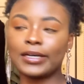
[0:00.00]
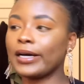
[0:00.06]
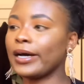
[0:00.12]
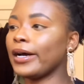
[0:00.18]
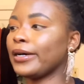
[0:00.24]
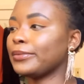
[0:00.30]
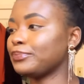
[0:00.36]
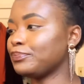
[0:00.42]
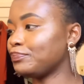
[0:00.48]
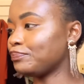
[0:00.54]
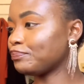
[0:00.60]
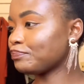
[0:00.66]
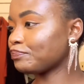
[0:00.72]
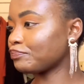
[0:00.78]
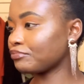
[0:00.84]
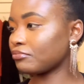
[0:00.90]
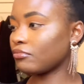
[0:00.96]

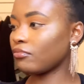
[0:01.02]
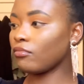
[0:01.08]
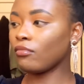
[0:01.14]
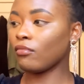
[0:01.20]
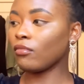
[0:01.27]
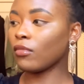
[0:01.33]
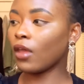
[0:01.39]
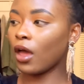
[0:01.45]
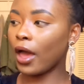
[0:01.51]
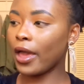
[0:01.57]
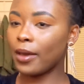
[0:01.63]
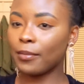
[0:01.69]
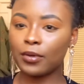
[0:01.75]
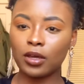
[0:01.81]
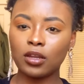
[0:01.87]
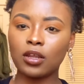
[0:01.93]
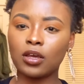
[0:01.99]
I'm
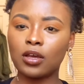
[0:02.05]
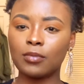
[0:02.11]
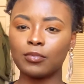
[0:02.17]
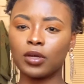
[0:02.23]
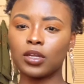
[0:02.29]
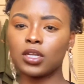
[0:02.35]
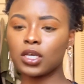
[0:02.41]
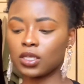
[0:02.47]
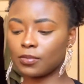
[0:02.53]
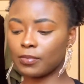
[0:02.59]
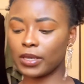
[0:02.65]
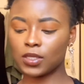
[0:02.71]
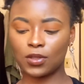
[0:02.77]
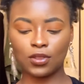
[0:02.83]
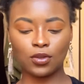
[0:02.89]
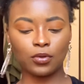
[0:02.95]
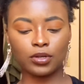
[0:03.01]
gonna my
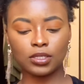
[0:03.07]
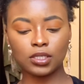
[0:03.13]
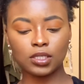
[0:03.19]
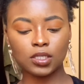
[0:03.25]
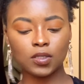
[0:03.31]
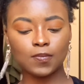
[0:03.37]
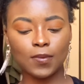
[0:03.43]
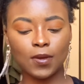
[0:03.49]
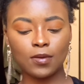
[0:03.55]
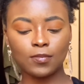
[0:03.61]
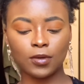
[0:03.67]
throat is exposed.